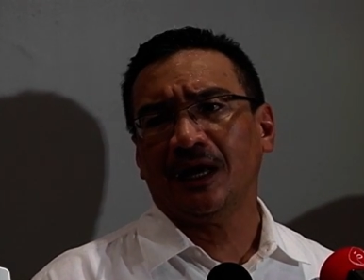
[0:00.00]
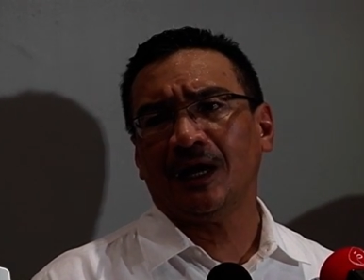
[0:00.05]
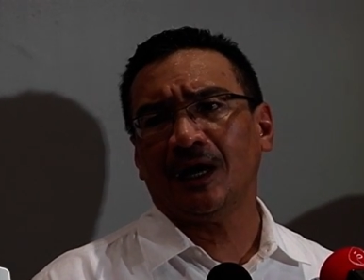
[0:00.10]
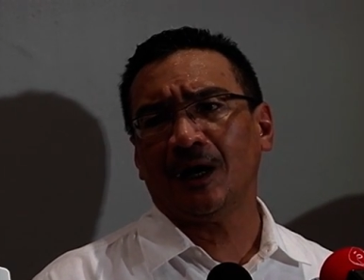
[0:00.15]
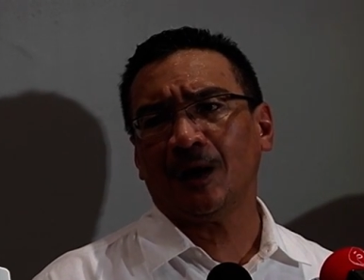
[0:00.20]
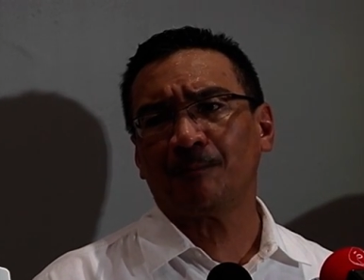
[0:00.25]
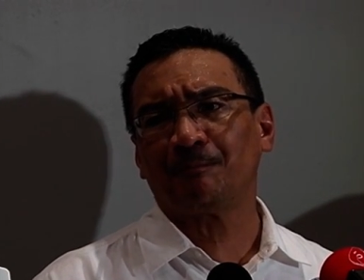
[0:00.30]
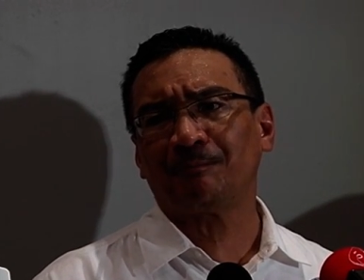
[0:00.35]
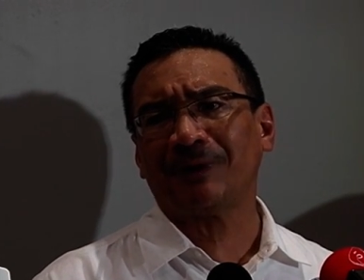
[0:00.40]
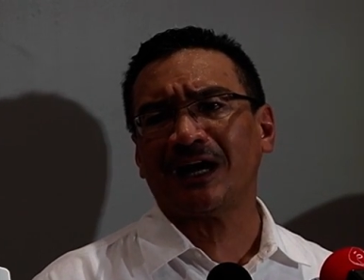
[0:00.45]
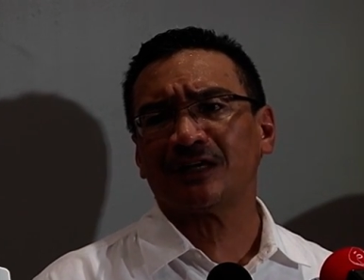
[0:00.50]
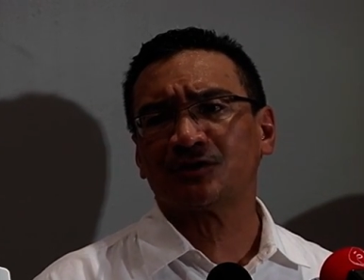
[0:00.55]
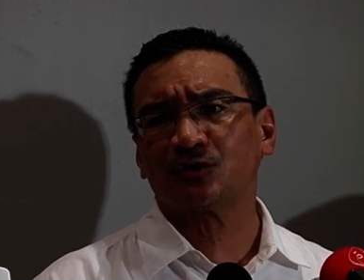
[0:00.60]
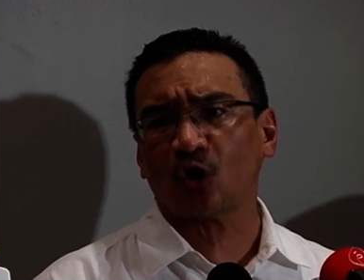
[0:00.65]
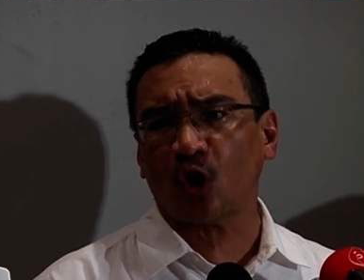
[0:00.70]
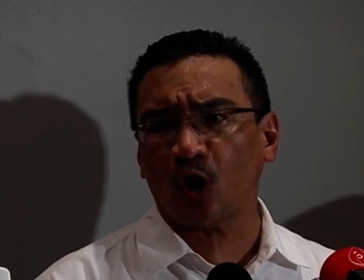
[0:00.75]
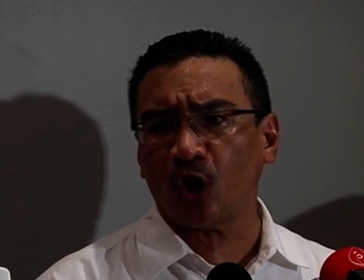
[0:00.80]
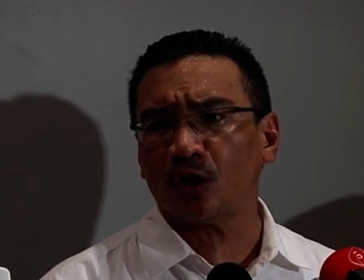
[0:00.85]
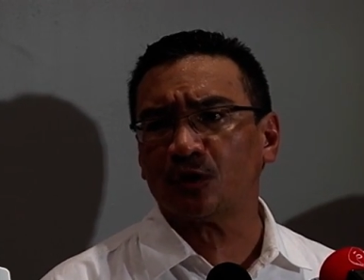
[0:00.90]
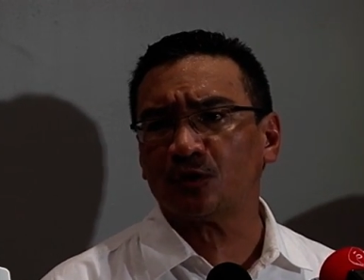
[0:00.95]
uh, pass
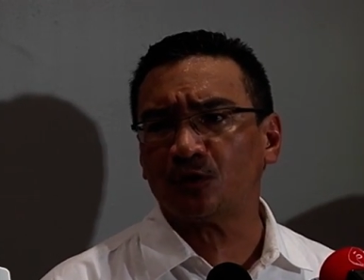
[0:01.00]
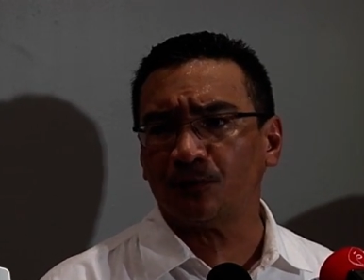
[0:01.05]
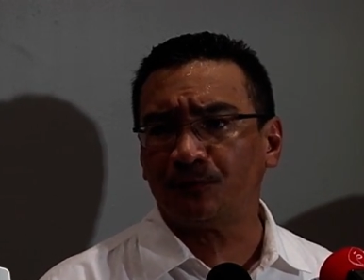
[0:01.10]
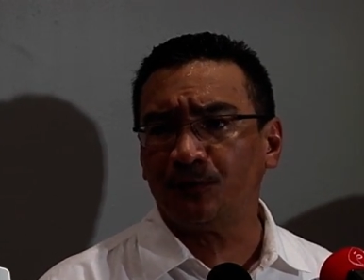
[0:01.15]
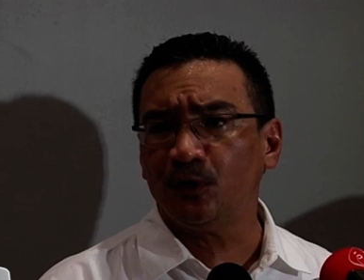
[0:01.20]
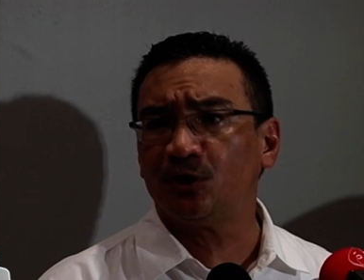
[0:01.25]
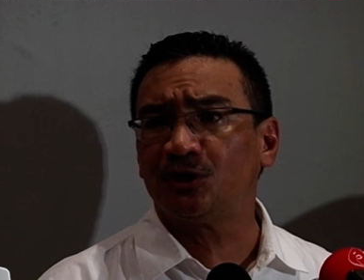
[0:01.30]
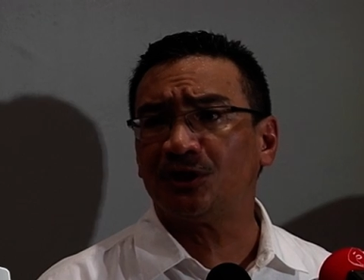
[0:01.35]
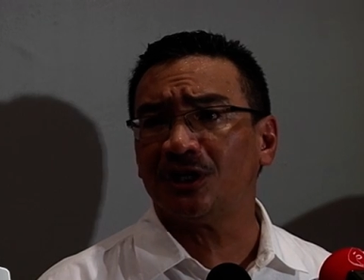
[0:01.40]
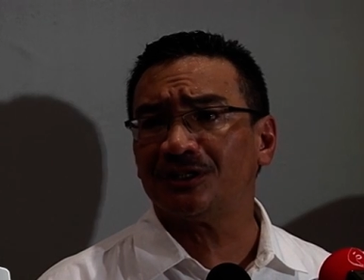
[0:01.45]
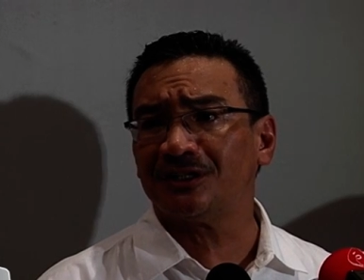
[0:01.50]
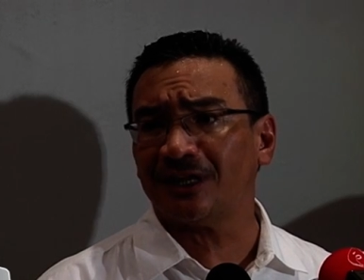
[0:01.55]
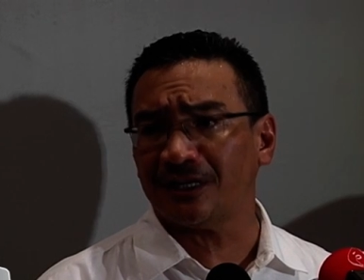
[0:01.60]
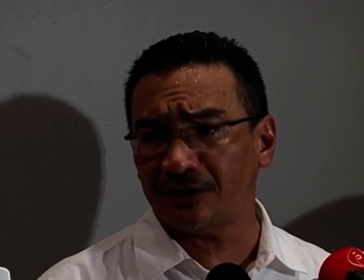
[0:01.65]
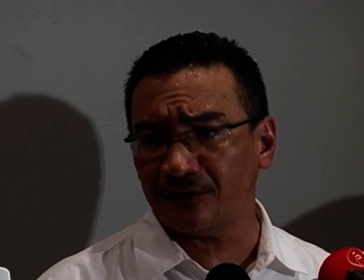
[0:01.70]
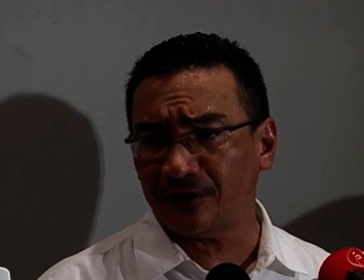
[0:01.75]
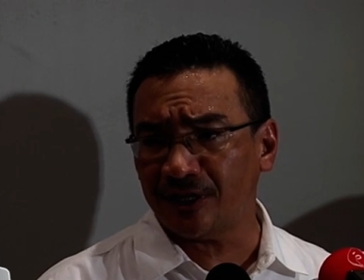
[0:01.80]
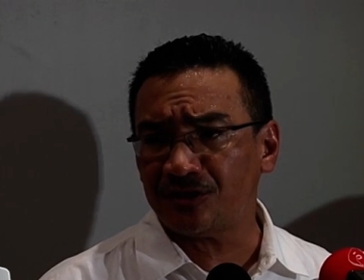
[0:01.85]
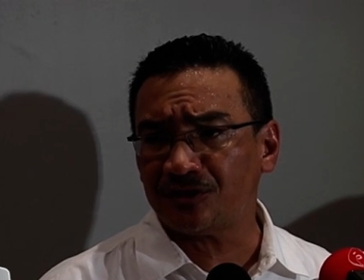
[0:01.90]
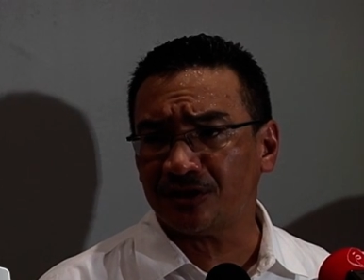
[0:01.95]
on to future
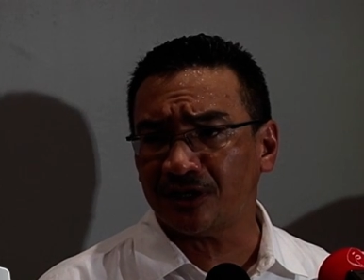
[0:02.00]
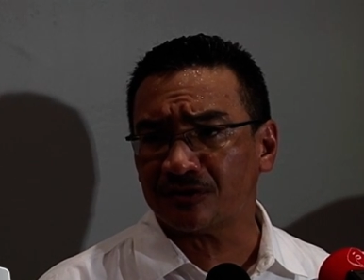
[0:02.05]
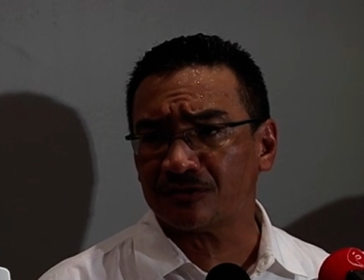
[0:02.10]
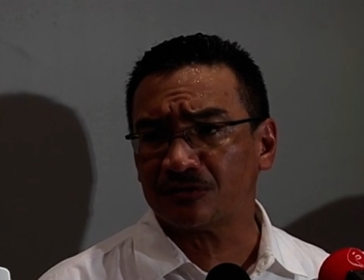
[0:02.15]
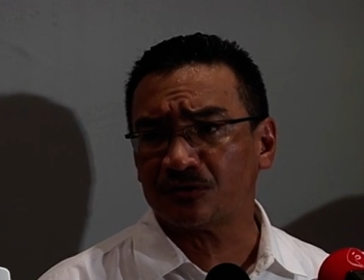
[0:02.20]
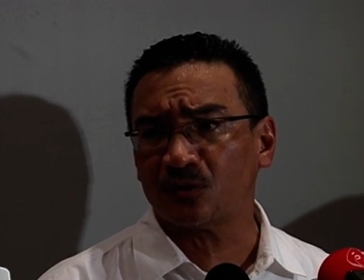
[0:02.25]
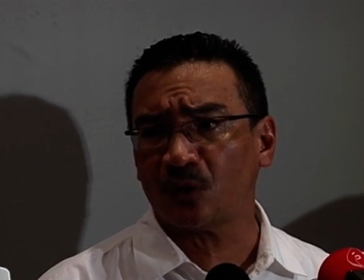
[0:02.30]
generations.